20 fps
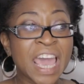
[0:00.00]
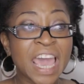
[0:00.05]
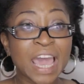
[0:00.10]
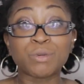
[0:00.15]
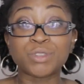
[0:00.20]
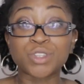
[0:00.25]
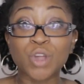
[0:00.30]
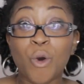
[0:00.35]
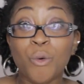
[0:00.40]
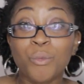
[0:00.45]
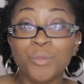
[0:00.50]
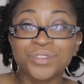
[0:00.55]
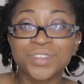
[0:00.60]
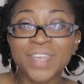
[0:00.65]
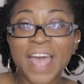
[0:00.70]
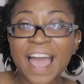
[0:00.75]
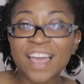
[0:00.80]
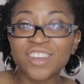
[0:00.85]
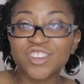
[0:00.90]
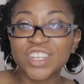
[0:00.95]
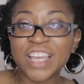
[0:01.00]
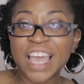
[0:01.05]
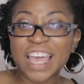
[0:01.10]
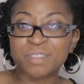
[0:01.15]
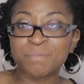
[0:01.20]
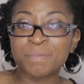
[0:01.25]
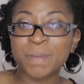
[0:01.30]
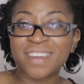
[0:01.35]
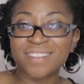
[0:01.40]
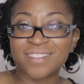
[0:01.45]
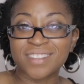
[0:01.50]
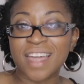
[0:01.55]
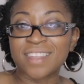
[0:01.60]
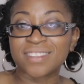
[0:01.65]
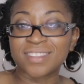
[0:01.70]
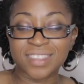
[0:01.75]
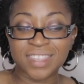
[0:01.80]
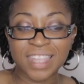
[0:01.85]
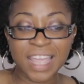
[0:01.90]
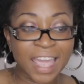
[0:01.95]
It was almost actually as big as
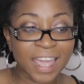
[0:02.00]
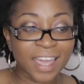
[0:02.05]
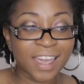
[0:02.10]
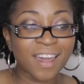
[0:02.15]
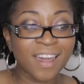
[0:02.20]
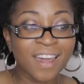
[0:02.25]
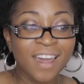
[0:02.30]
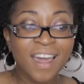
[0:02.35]
that snake.